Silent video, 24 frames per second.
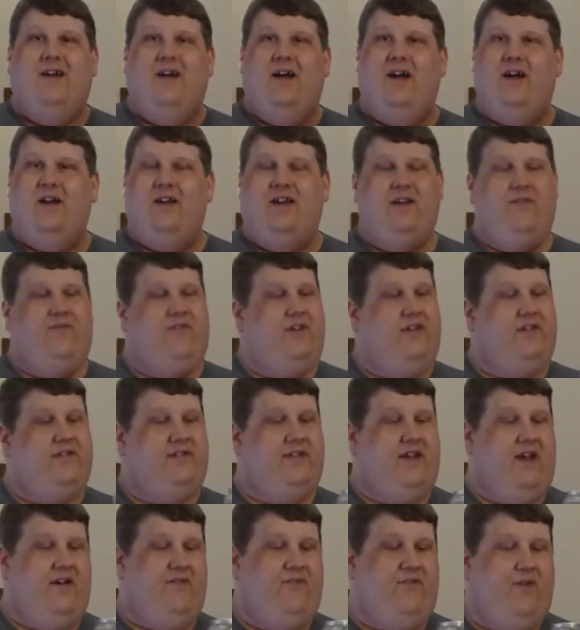I give
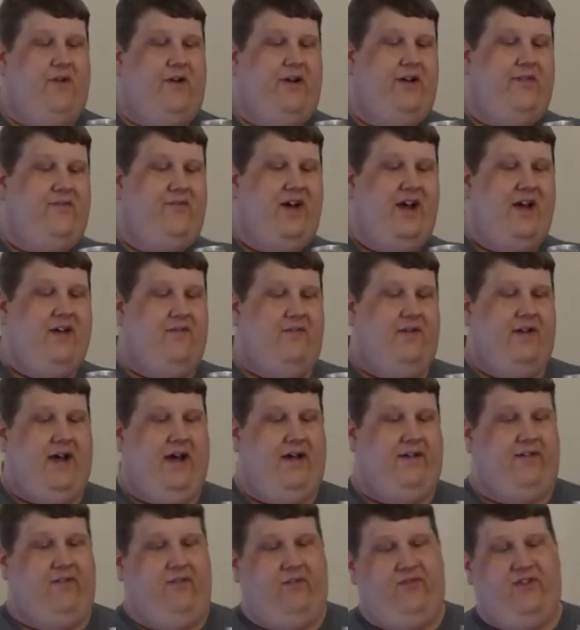this a four out of five.
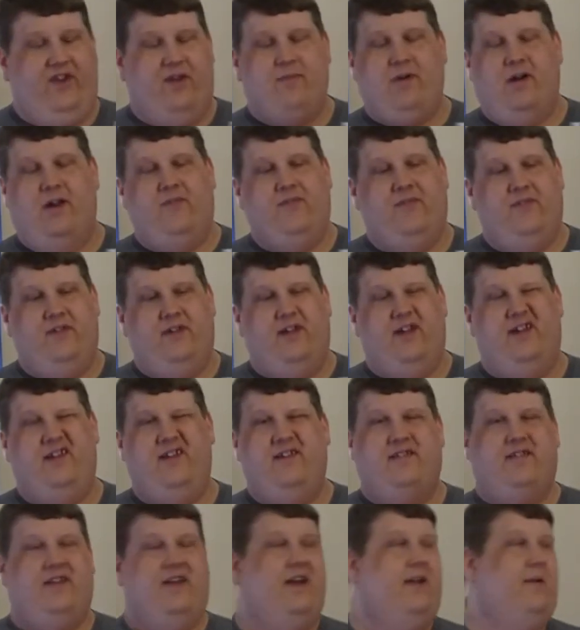I'm definitely thinking about getting
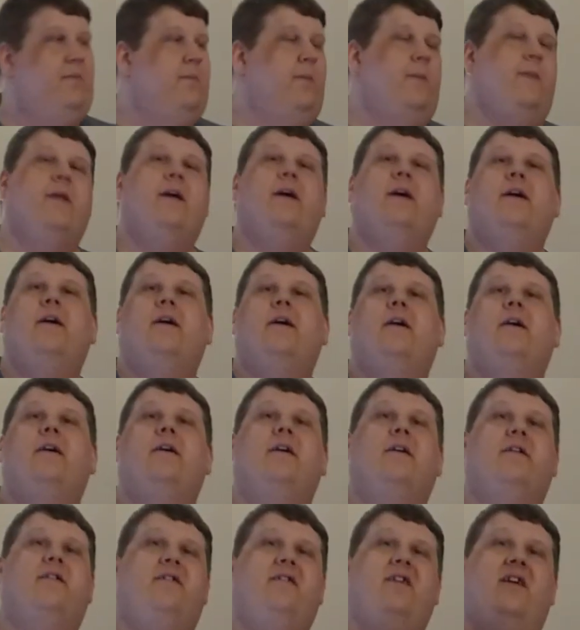this again.
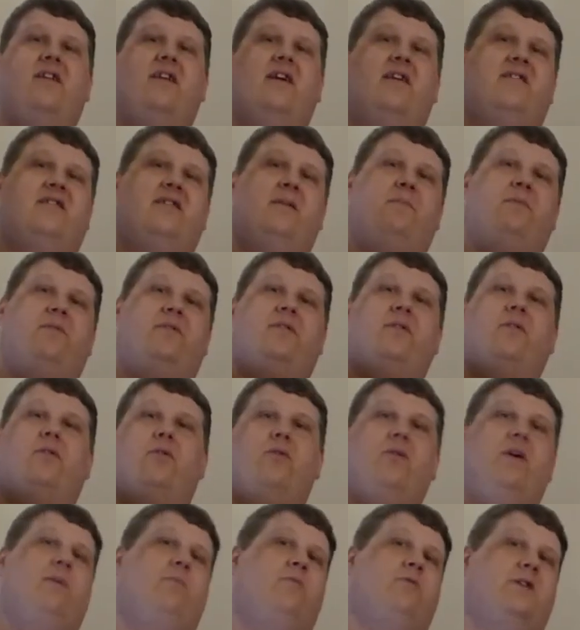Let's see you on next episode
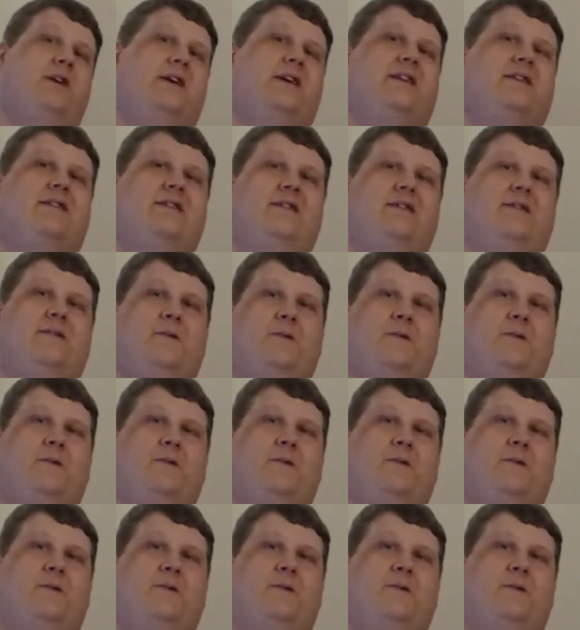of Graham Drinks.